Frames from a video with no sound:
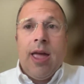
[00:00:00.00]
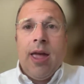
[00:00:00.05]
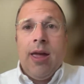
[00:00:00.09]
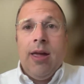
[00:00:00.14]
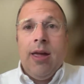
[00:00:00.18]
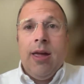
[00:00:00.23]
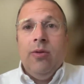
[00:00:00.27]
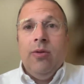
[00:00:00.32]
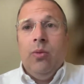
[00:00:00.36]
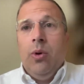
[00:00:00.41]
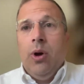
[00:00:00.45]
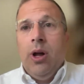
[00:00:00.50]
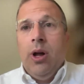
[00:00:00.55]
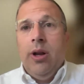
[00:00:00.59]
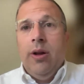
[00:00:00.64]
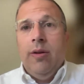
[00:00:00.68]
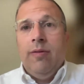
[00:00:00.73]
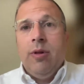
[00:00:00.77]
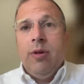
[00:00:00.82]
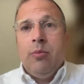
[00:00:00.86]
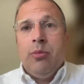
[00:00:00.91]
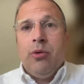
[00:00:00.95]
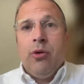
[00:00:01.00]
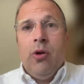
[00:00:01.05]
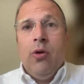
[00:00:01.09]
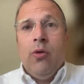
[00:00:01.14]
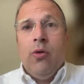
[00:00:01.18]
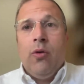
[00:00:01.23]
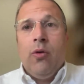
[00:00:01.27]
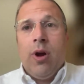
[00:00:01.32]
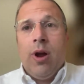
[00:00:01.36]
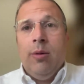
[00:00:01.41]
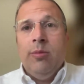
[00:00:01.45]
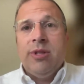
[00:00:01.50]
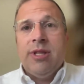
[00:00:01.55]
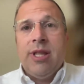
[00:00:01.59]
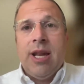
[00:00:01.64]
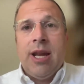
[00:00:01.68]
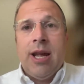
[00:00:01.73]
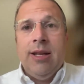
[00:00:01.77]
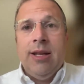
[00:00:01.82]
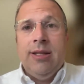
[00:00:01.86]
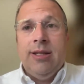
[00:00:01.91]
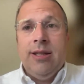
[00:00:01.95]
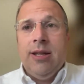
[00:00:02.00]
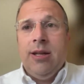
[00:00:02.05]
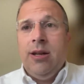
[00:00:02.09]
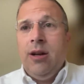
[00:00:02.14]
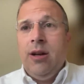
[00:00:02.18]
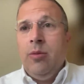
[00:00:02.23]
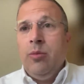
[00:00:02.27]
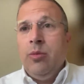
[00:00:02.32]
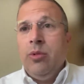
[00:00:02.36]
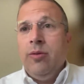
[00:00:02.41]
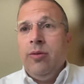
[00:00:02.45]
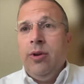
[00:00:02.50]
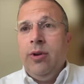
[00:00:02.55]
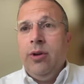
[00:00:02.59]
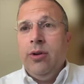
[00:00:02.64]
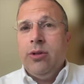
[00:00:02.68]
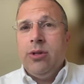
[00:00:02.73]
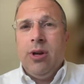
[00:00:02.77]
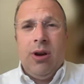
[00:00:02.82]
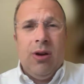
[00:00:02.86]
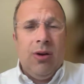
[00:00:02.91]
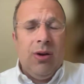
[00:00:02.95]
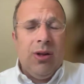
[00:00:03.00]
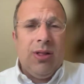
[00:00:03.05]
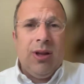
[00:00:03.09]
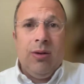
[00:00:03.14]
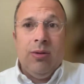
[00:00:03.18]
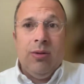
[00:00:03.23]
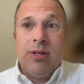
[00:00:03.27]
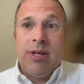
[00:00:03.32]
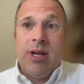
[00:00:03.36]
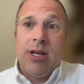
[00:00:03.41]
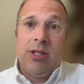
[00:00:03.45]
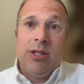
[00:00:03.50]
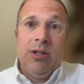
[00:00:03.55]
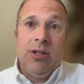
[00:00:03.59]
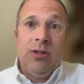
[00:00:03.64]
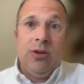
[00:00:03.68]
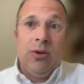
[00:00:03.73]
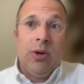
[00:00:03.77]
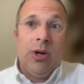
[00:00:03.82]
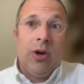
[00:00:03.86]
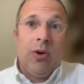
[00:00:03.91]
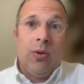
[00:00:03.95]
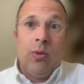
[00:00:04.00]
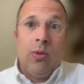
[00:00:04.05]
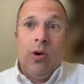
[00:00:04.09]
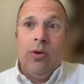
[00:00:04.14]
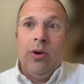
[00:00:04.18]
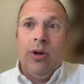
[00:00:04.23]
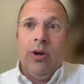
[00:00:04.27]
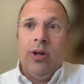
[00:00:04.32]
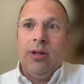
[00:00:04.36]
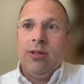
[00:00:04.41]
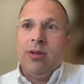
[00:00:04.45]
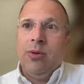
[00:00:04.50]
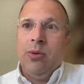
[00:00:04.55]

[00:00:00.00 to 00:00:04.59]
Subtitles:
And one of the programs that I did a number of years ago, I think it was actually during Corona,